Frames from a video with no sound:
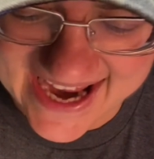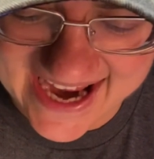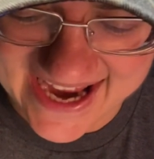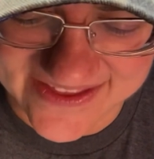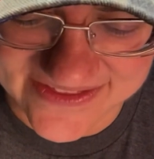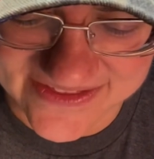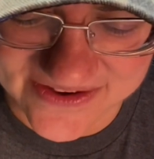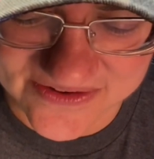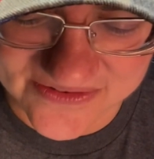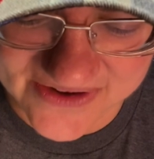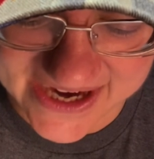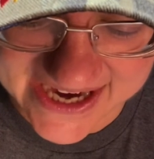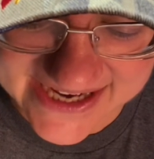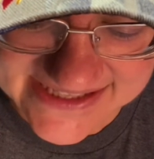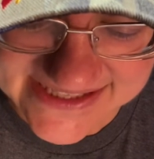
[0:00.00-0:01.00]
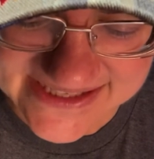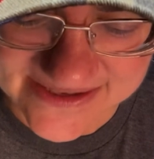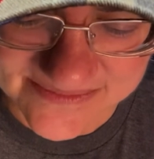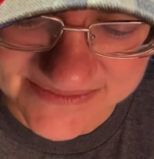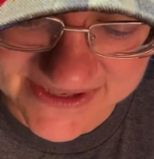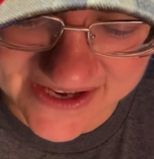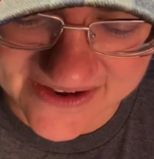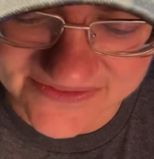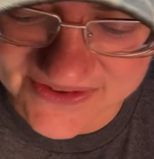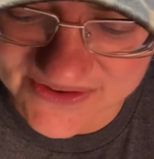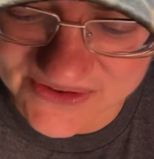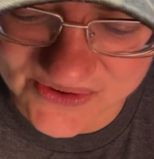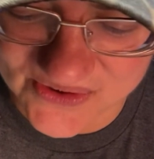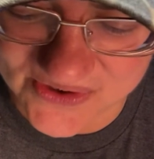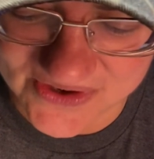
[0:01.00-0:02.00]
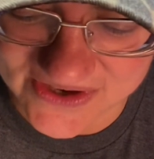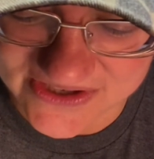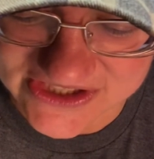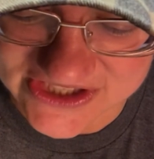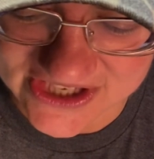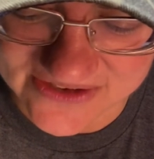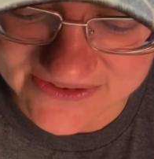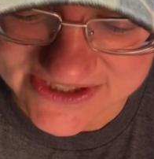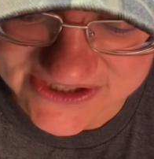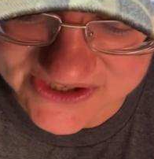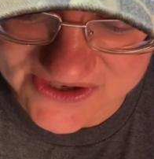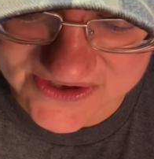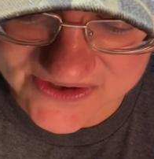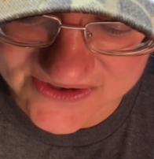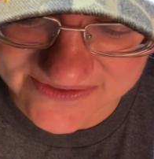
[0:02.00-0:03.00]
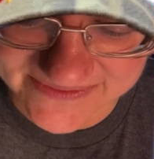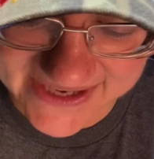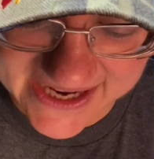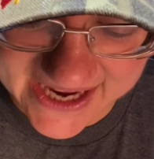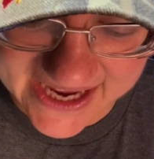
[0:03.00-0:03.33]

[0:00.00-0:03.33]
And the ransomed of the Lord shall return